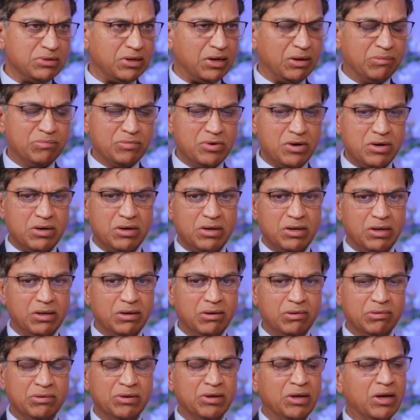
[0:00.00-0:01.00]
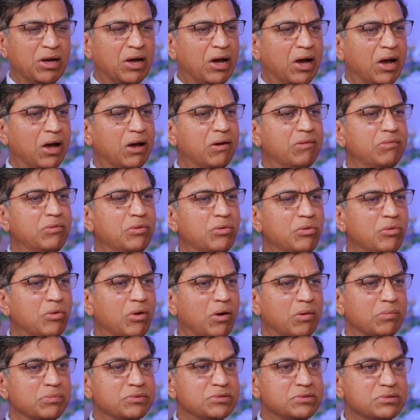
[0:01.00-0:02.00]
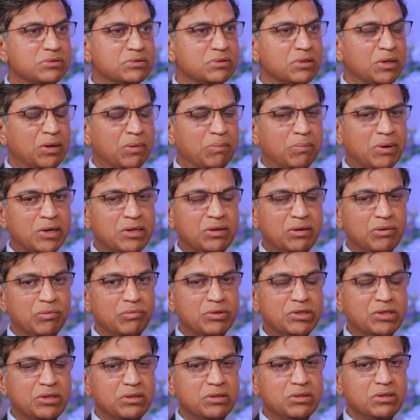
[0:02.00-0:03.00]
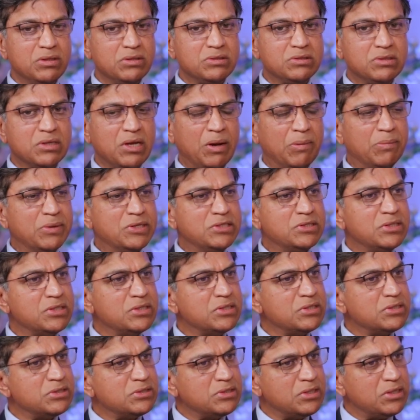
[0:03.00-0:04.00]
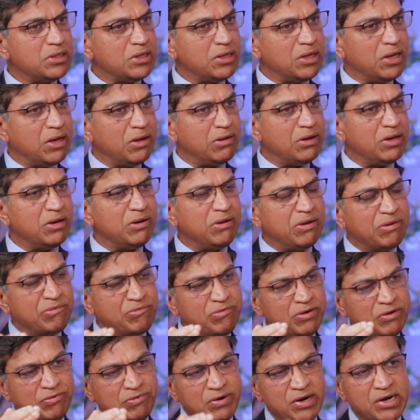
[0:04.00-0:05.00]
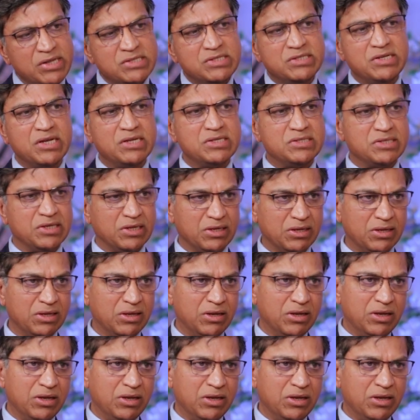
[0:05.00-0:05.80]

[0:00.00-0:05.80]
I am not, I know, I have no comms. But with this commercialization, every, every field is changing.